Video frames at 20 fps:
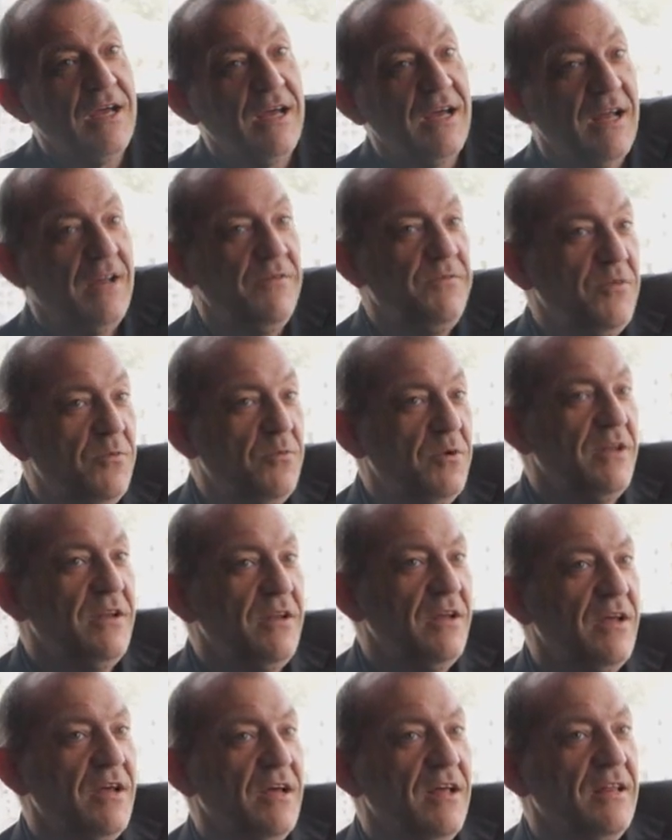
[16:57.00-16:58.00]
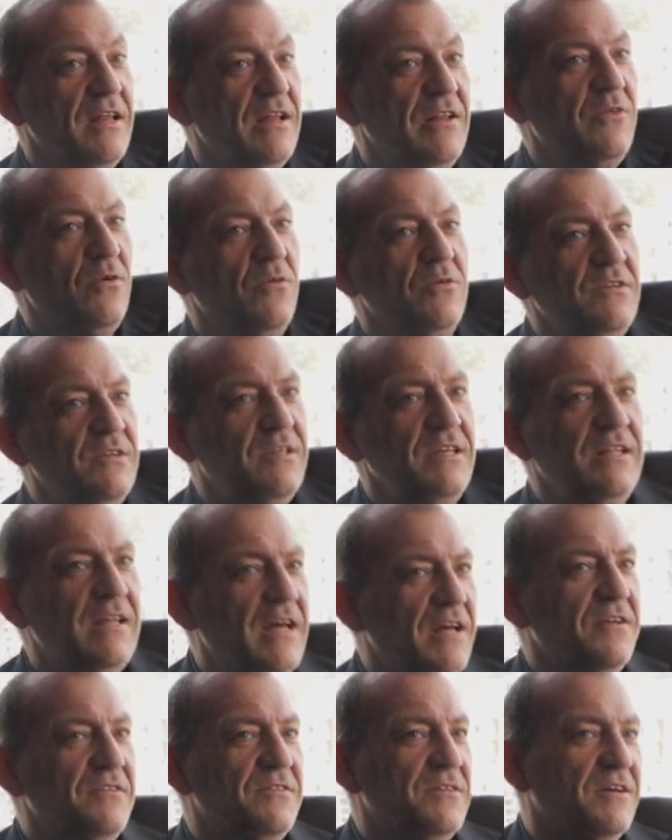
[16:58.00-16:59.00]
And if you win, then don't see
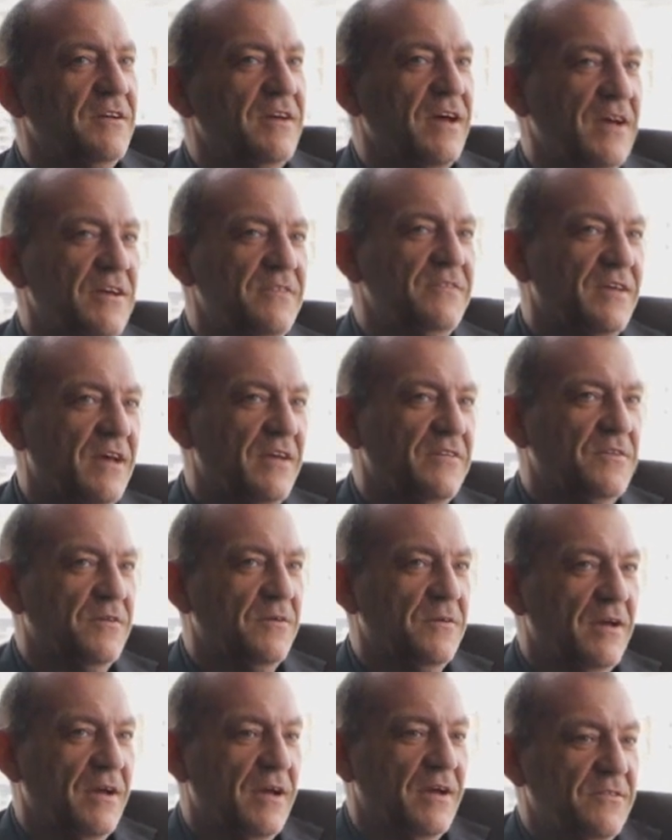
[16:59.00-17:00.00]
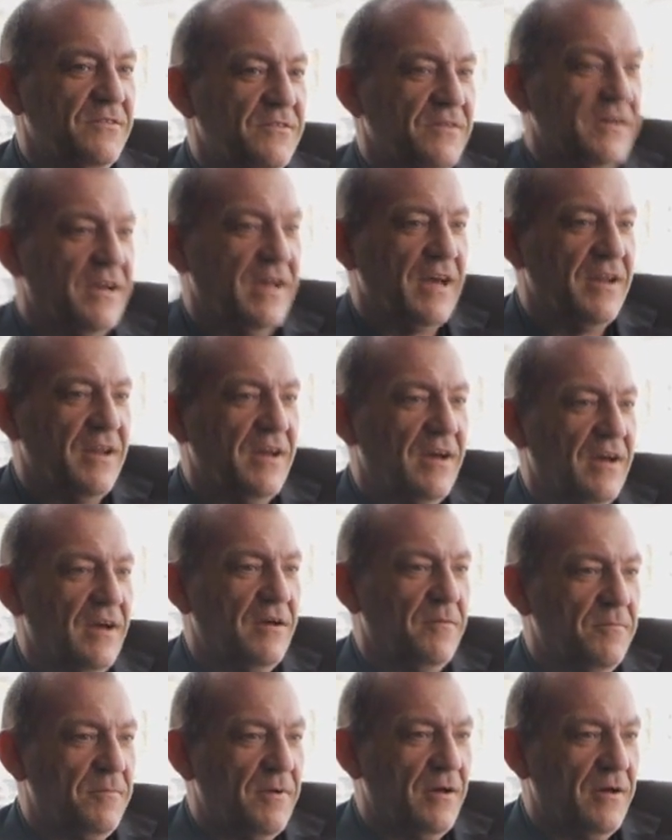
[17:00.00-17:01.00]
that as a
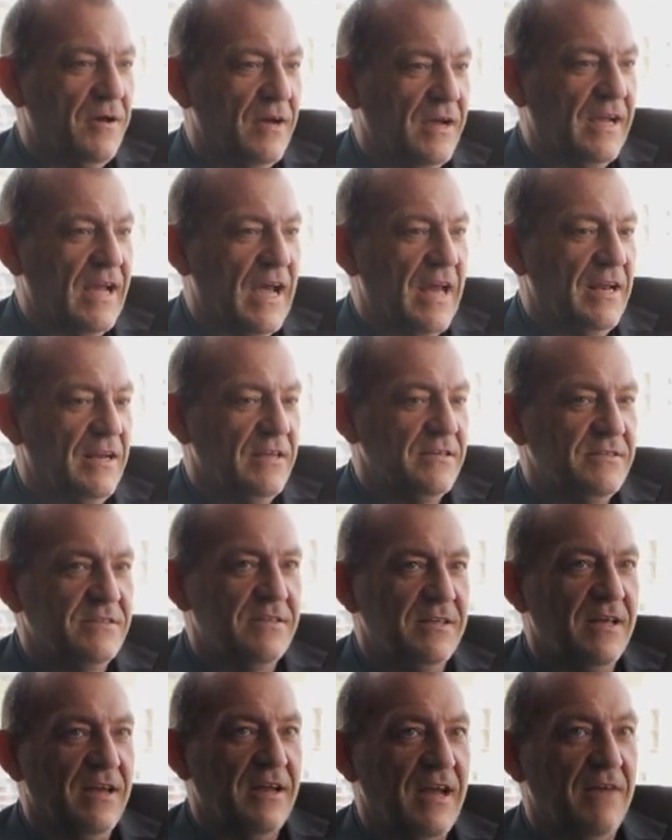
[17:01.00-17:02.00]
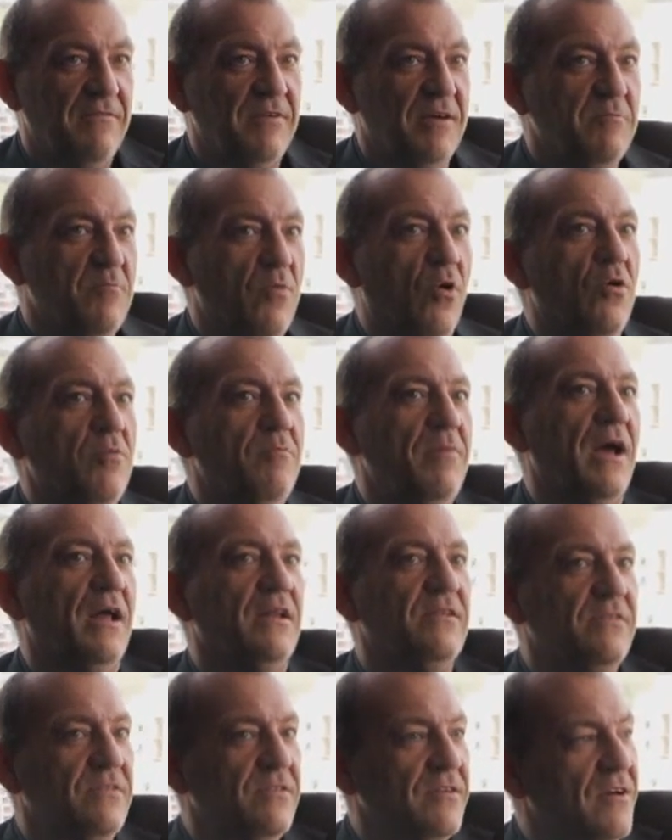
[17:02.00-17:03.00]
catalyst to then having more
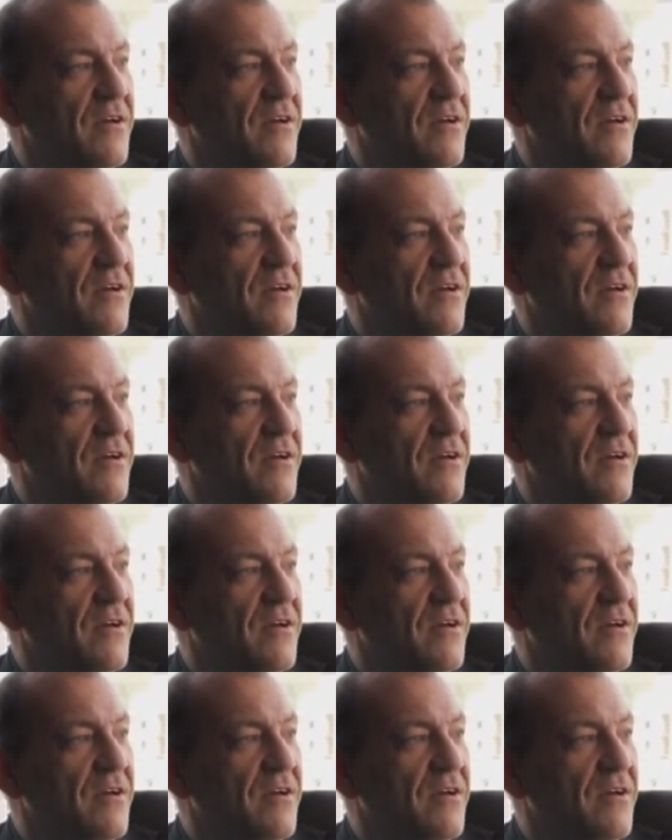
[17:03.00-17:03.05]
bets